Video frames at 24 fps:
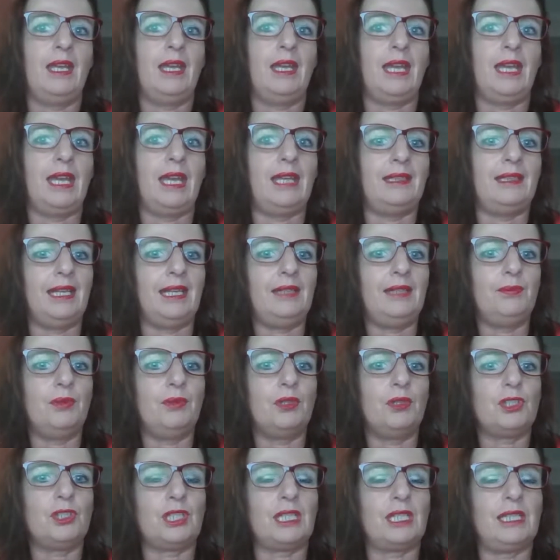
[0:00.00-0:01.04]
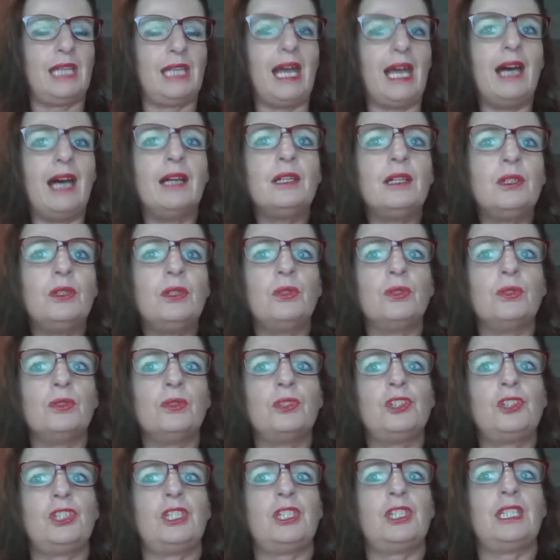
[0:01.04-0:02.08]
And that was an
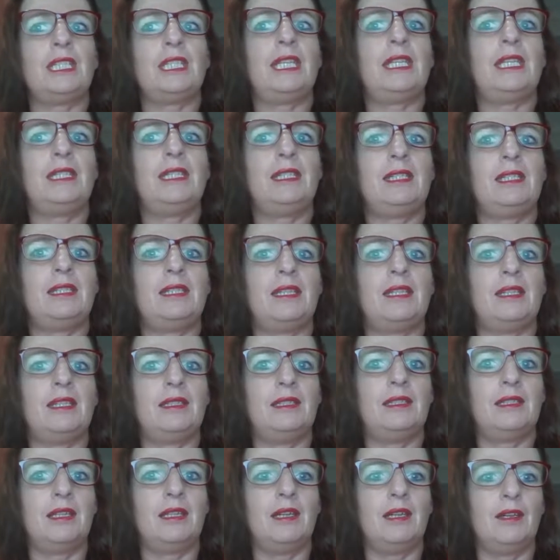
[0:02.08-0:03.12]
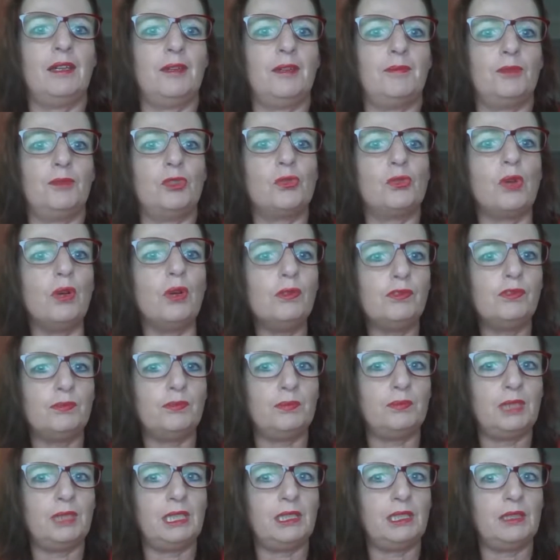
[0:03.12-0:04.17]
unconsciousness that drove
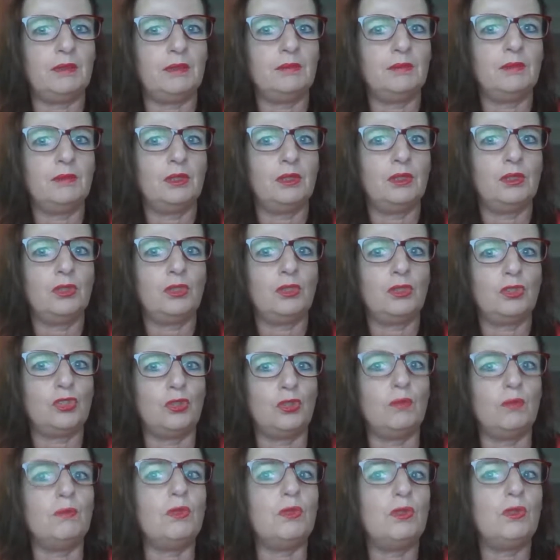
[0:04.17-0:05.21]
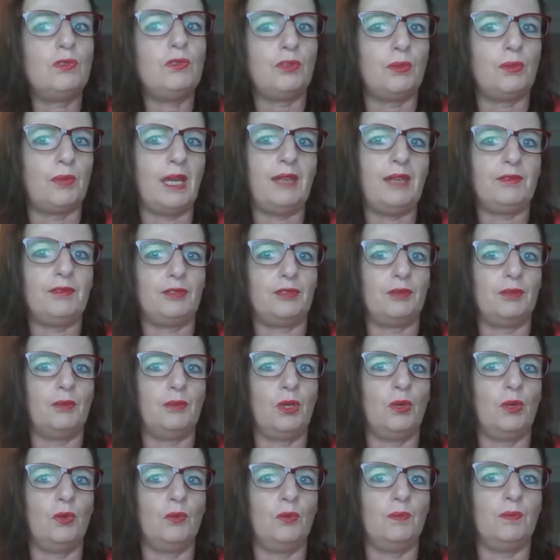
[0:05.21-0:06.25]
me to move away from
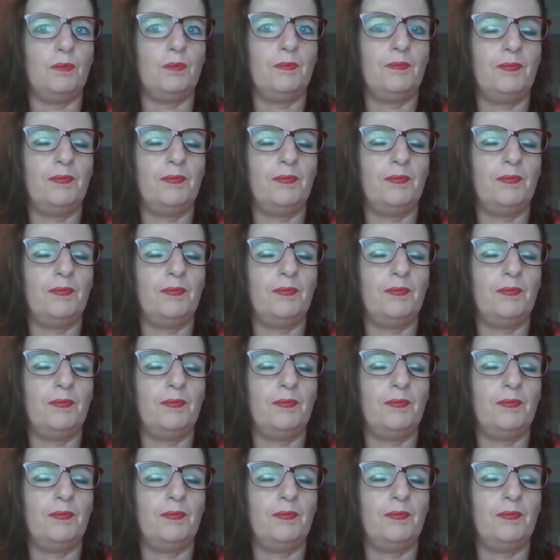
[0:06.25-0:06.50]
home.